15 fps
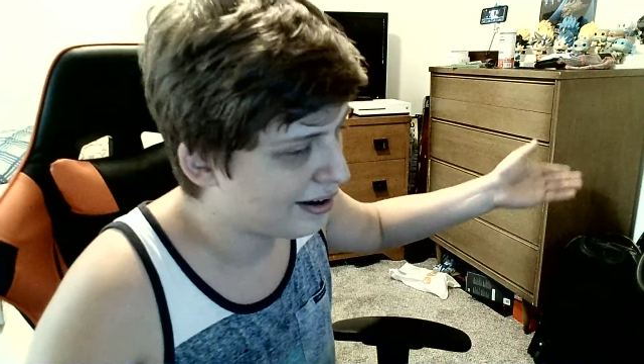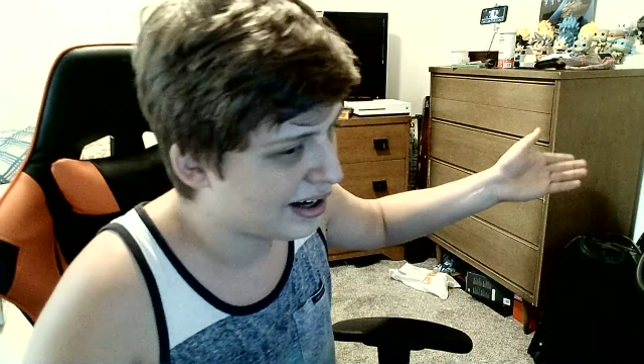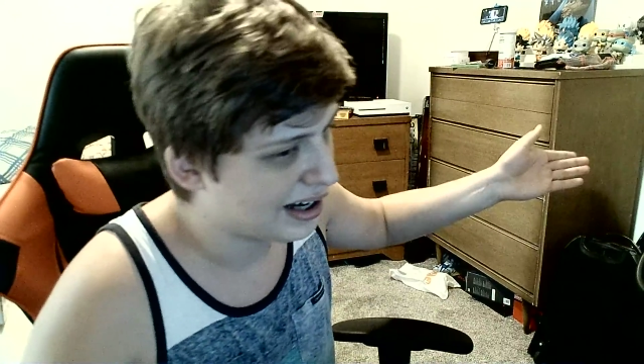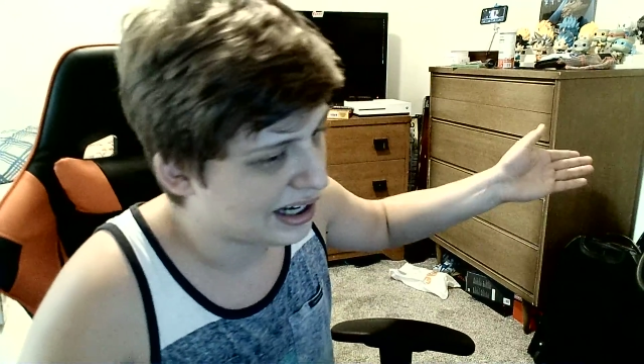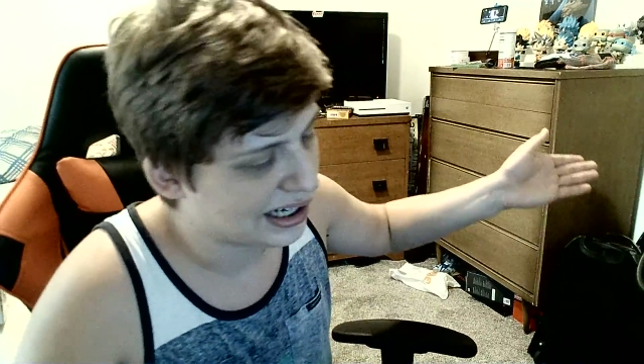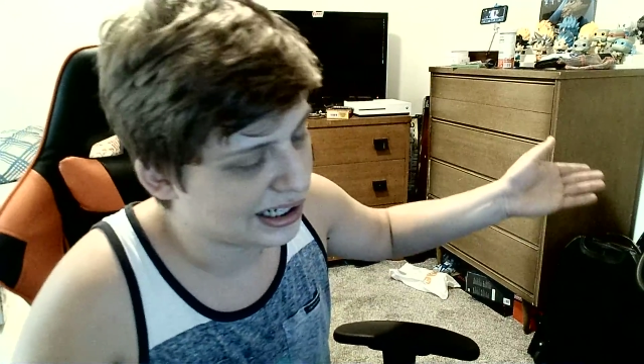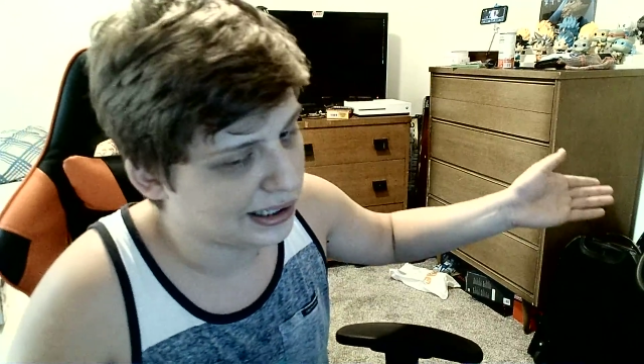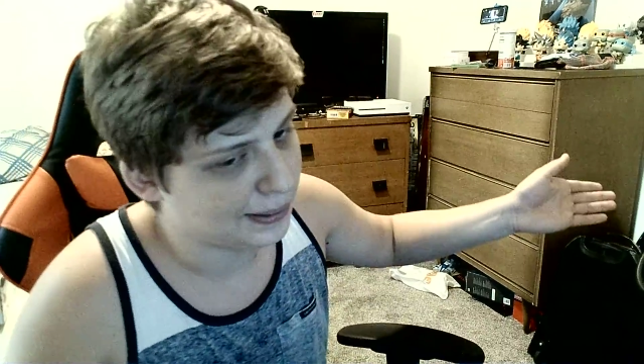
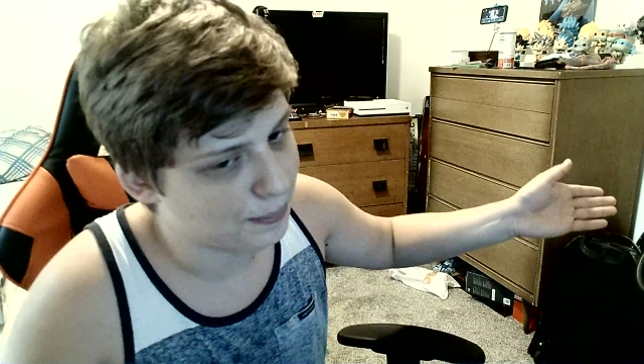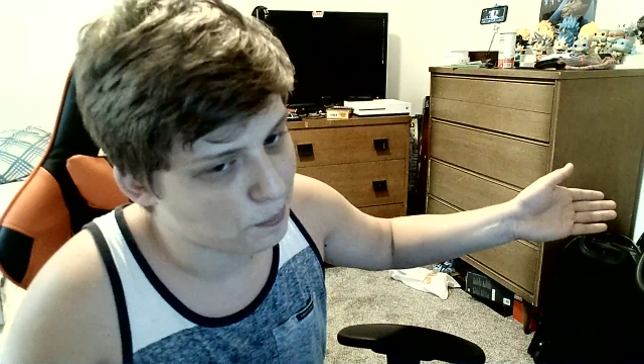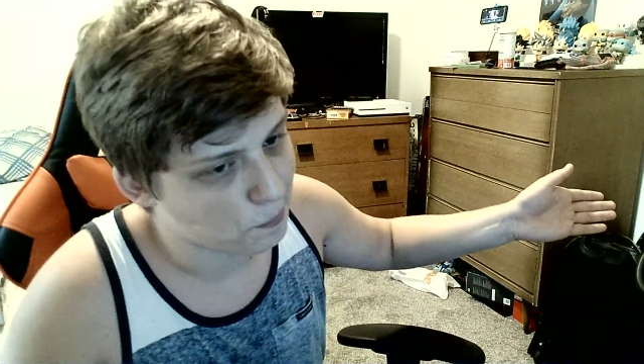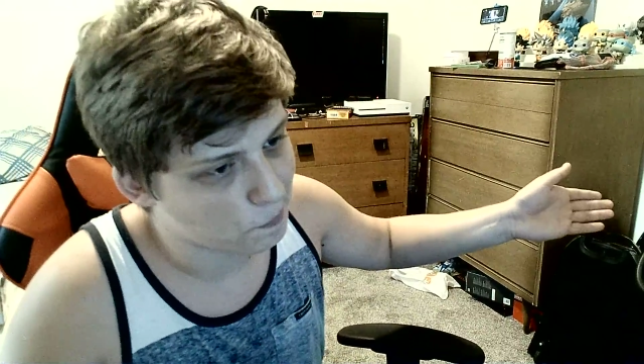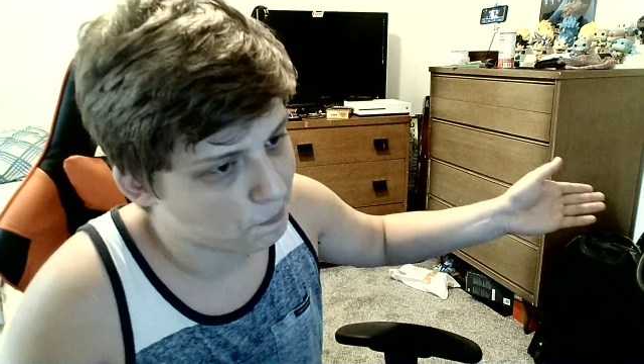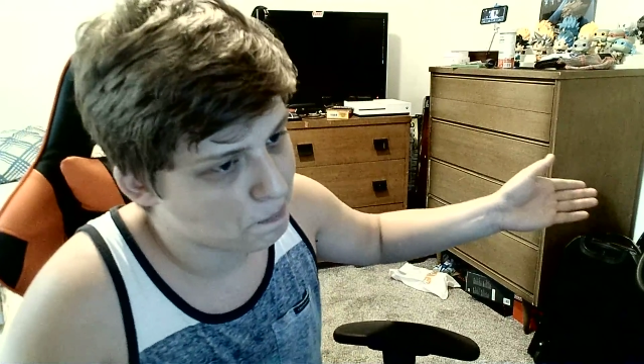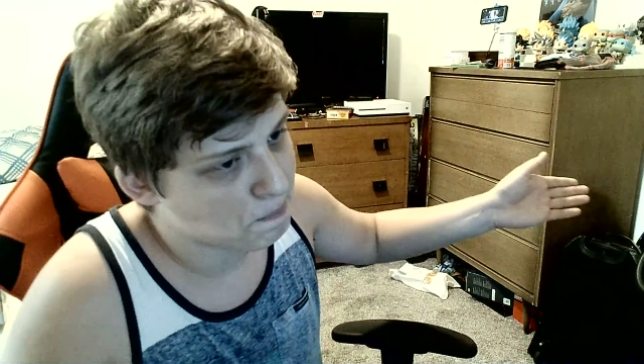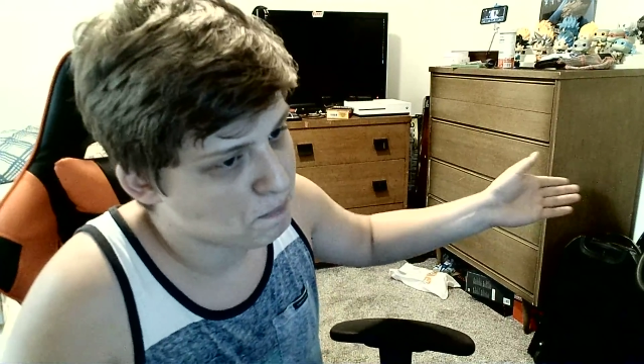
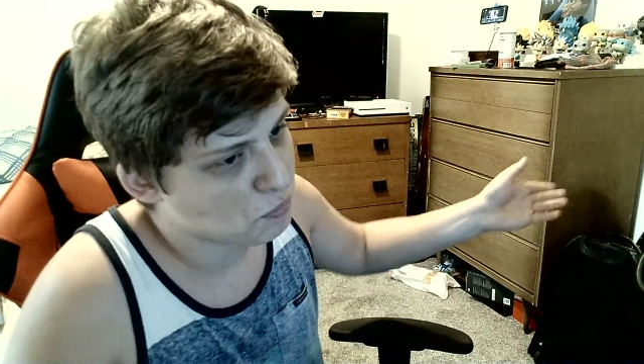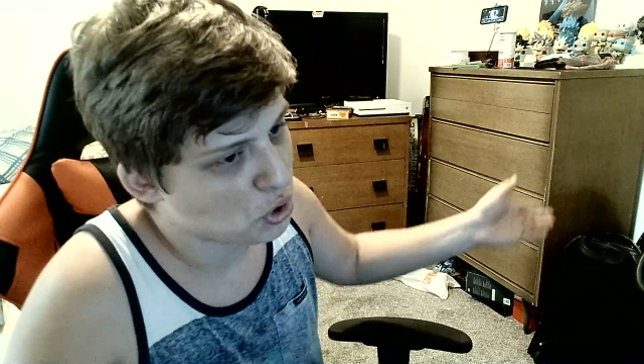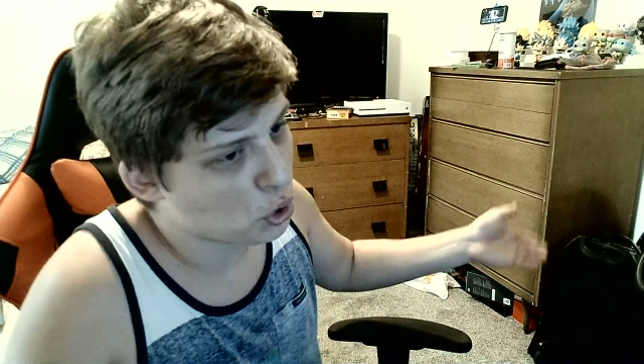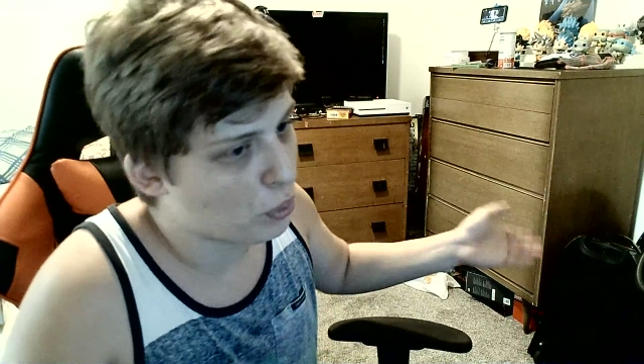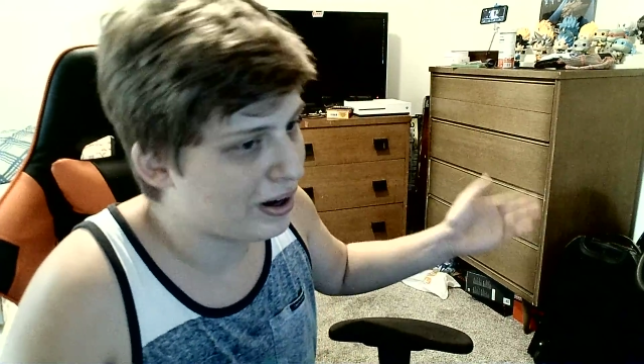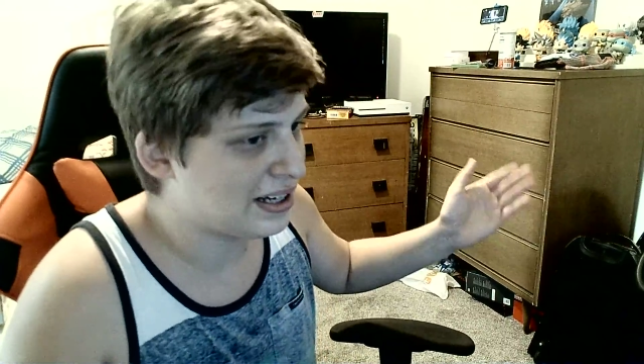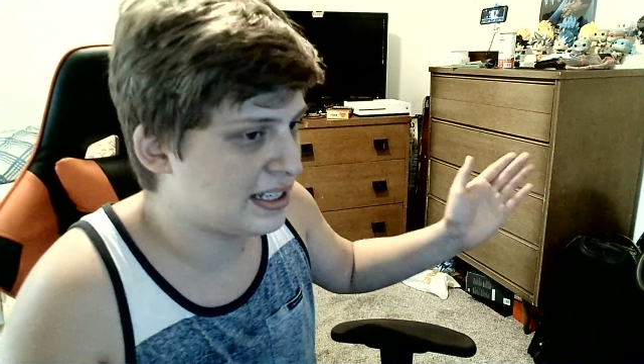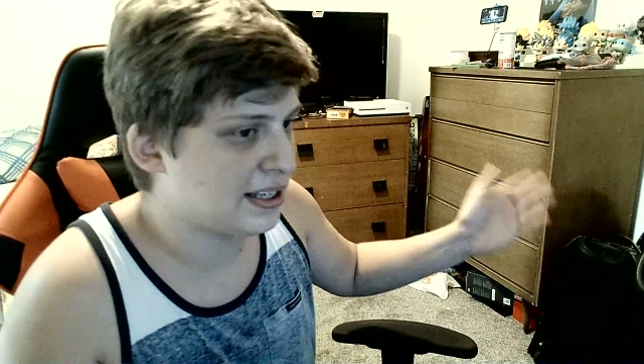
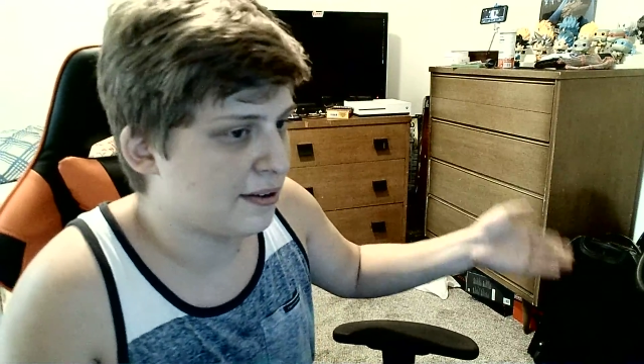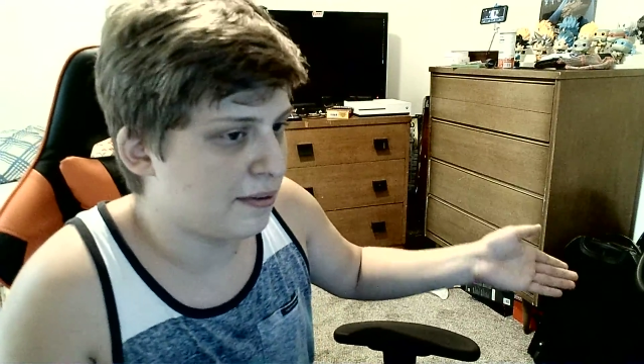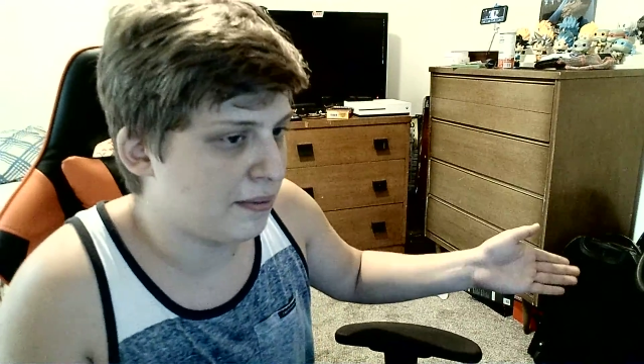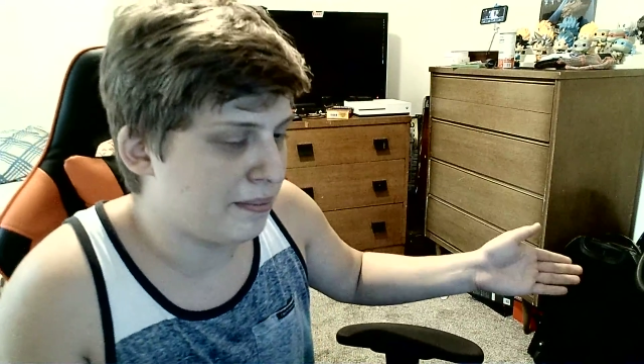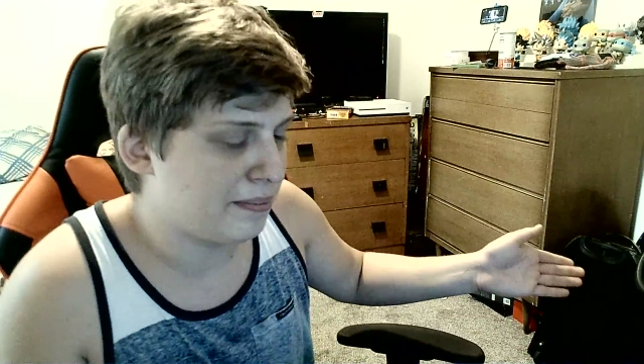going to